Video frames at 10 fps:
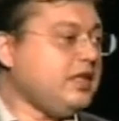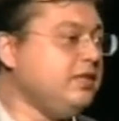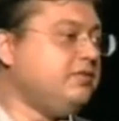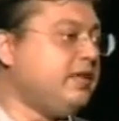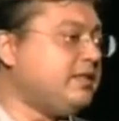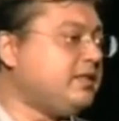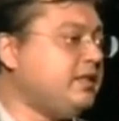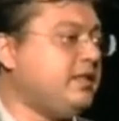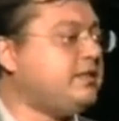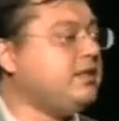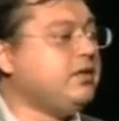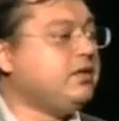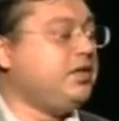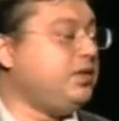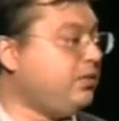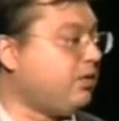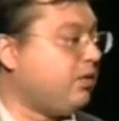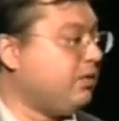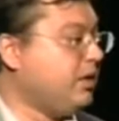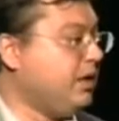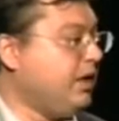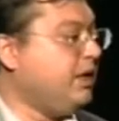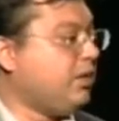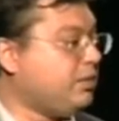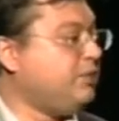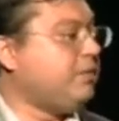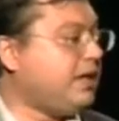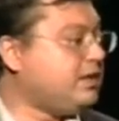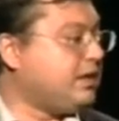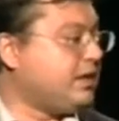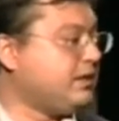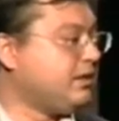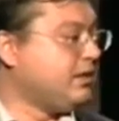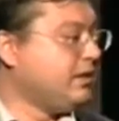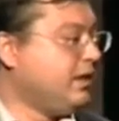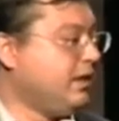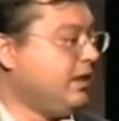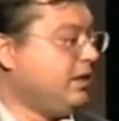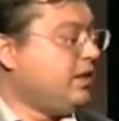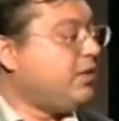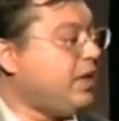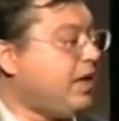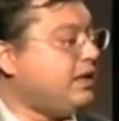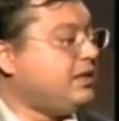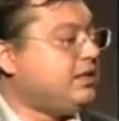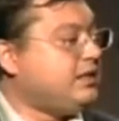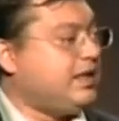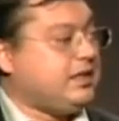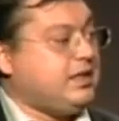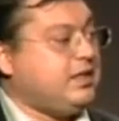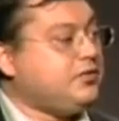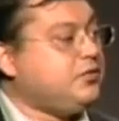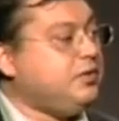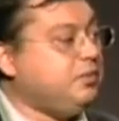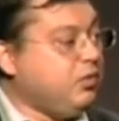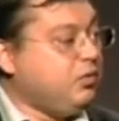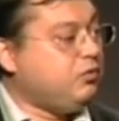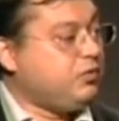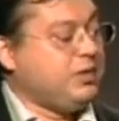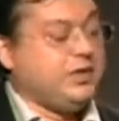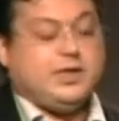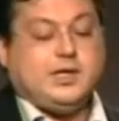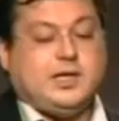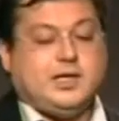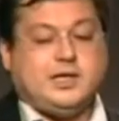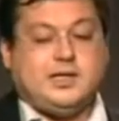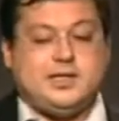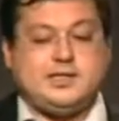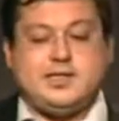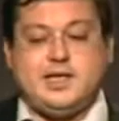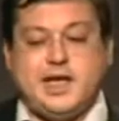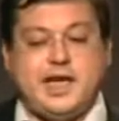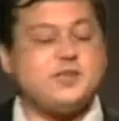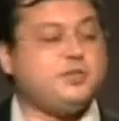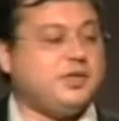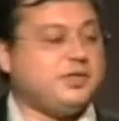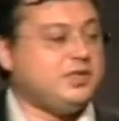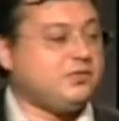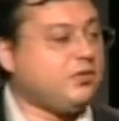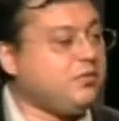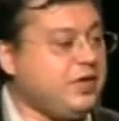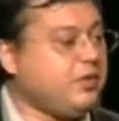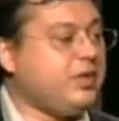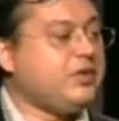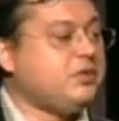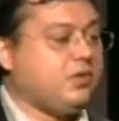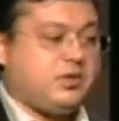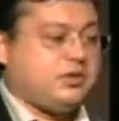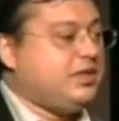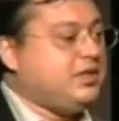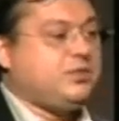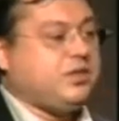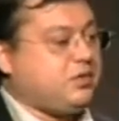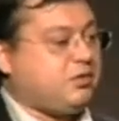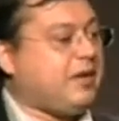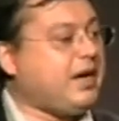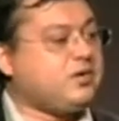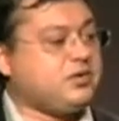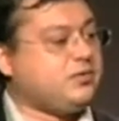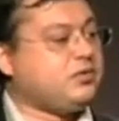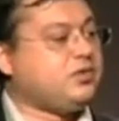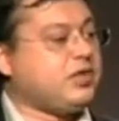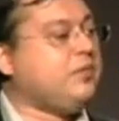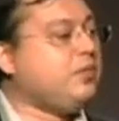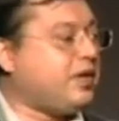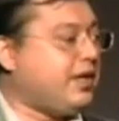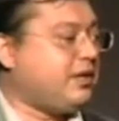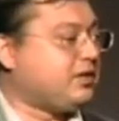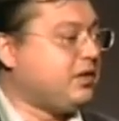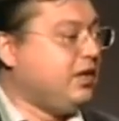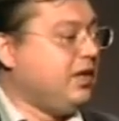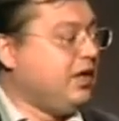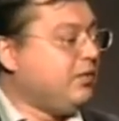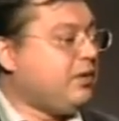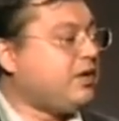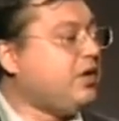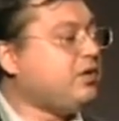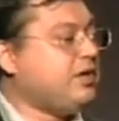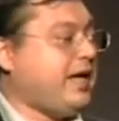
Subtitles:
invested a single euro in optimizing it. The reality is that if we move let's say, expertise from VMware or Citrix or Microsoft to somewhere else, we are not